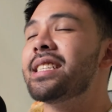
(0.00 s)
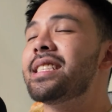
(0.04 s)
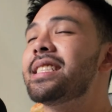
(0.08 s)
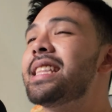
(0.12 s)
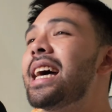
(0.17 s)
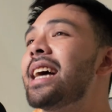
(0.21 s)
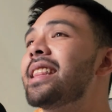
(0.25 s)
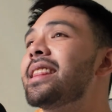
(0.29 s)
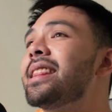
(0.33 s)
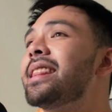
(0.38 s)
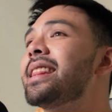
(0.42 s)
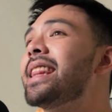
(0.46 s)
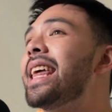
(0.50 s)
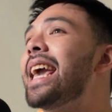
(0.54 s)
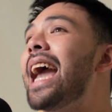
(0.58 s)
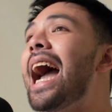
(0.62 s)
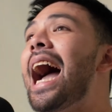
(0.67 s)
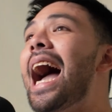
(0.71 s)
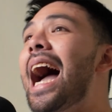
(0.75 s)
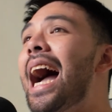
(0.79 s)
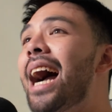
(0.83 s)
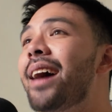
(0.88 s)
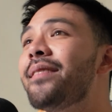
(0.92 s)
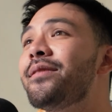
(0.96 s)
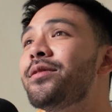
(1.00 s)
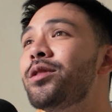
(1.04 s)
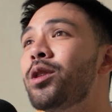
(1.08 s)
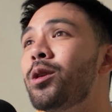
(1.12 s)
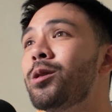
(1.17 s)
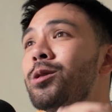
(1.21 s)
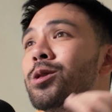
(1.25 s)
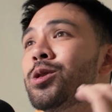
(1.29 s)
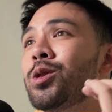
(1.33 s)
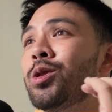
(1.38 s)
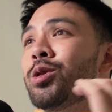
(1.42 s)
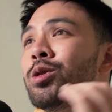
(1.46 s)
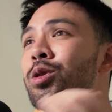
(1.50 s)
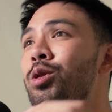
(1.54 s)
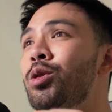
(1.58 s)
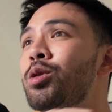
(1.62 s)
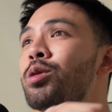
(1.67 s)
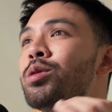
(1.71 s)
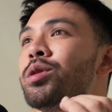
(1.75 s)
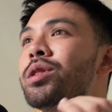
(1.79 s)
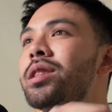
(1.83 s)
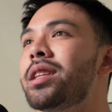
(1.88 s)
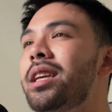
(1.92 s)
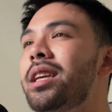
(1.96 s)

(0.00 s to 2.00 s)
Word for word: is that they have no true